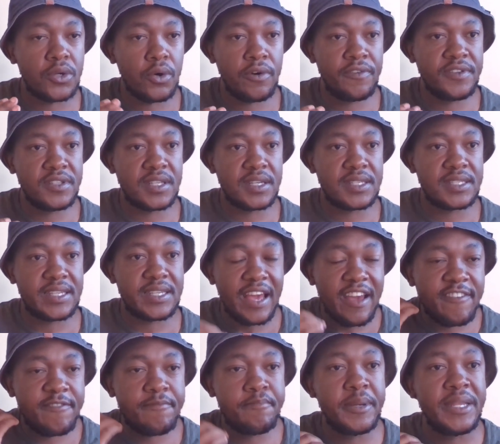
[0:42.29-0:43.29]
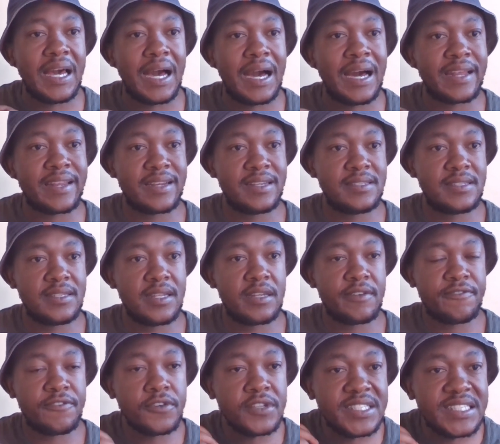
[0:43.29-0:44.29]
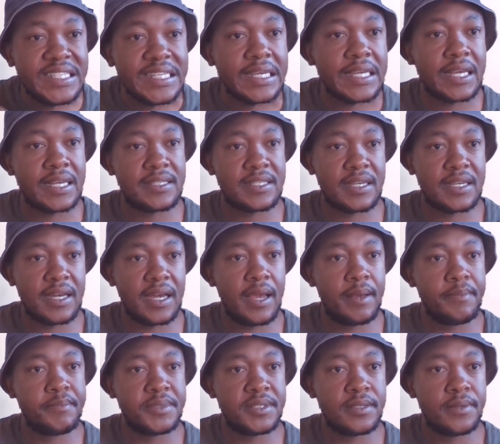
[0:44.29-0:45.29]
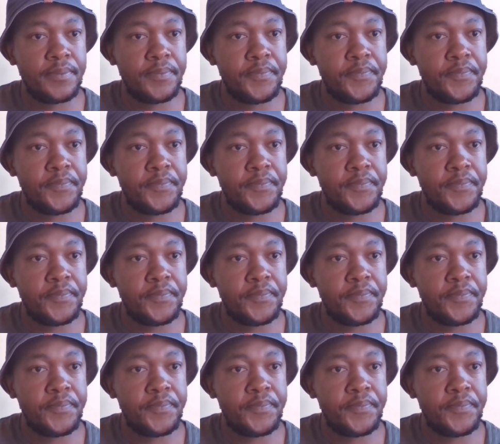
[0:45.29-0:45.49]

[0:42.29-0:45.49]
officers have been arrested for serious crimes.